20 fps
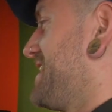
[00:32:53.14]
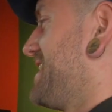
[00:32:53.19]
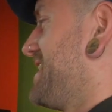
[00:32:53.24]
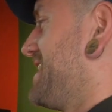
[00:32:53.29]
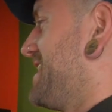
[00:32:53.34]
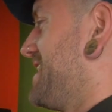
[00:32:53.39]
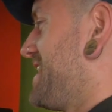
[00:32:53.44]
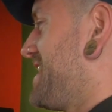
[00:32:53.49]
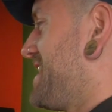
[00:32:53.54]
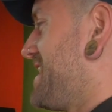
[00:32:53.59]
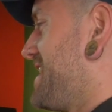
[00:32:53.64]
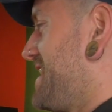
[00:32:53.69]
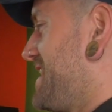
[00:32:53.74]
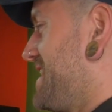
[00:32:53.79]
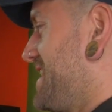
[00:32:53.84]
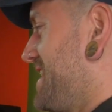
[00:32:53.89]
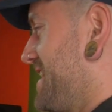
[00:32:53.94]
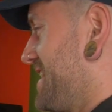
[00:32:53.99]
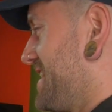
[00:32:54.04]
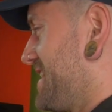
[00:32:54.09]

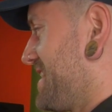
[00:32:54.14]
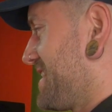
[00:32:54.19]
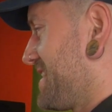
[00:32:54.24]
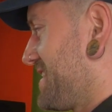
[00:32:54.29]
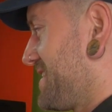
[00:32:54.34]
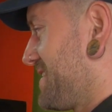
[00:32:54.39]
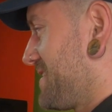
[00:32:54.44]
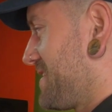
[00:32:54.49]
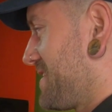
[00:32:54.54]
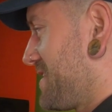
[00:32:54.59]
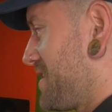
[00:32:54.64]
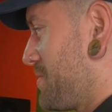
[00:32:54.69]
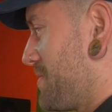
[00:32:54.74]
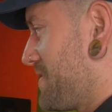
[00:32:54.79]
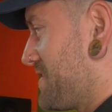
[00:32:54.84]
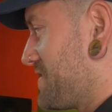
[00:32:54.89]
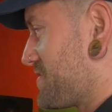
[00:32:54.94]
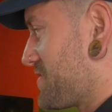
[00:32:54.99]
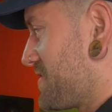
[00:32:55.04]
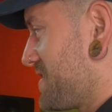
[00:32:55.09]
Hey, hope you
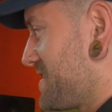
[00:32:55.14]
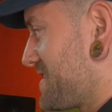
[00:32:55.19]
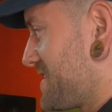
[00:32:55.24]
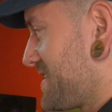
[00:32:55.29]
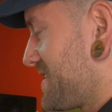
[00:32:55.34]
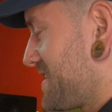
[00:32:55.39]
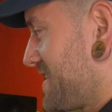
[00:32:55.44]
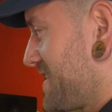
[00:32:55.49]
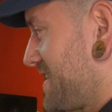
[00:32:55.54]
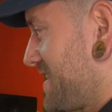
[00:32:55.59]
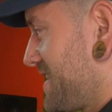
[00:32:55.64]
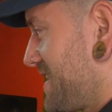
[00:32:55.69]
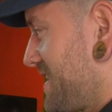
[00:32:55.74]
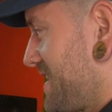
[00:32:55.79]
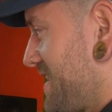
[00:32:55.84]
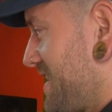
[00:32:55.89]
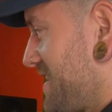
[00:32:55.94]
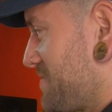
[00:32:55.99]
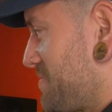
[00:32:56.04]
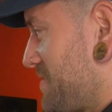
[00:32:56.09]
enjoyed.
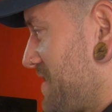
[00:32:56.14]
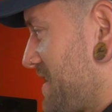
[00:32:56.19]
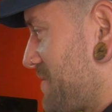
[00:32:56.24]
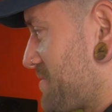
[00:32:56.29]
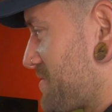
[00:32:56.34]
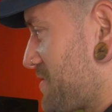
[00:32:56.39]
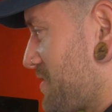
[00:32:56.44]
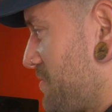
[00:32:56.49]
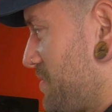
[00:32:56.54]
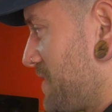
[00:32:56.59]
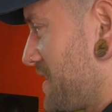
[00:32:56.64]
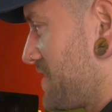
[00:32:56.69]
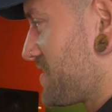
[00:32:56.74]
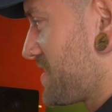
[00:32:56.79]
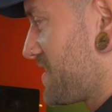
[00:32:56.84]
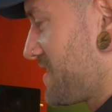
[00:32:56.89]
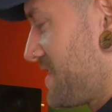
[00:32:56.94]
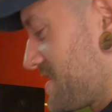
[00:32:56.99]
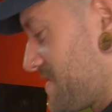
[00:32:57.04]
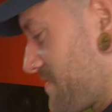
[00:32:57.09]
And it's been an absolute
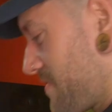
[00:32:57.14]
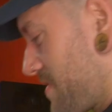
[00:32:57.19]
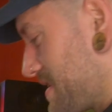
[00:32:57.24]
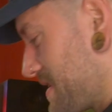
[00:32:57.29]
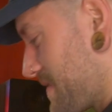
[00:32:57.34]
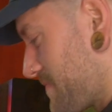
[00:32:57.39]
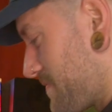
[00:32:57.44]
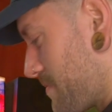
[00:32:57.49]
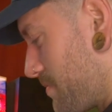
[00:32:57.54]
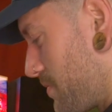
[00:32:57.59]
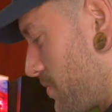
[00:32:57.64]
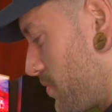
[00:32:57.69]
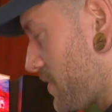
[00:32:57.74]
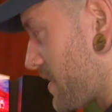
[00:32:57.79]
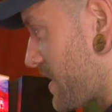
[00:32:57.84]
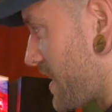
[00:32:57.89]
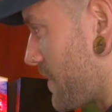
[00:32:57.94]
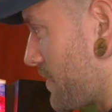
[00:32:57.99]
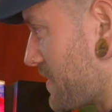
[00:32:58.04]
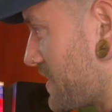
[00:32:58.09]
pleasure. It's a very different ball
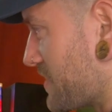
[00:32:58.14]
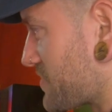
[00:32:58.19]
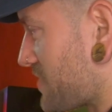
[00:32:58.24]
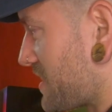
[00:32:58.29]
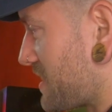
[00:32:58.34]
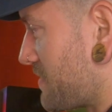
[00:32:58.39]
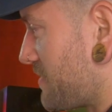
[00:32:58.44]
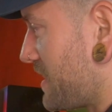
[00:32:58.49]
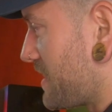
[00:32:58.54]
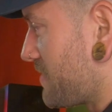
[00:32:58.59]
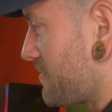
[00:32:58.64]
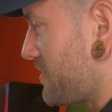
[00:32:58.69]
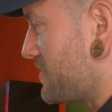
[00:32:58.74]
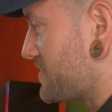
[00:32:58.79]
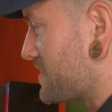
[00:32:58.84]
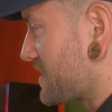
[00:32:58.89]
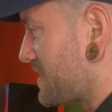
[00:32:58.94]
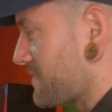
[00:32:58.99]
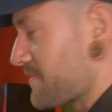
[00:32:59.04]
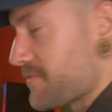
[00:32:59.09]
game when you're trying to make
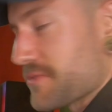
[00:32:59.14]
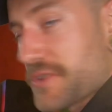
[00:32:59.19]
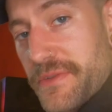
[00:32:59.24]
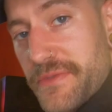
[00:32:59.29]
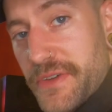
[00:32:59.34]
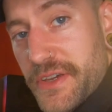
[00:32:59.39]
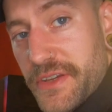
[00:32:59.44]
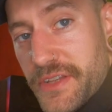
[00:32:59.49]
music in front of a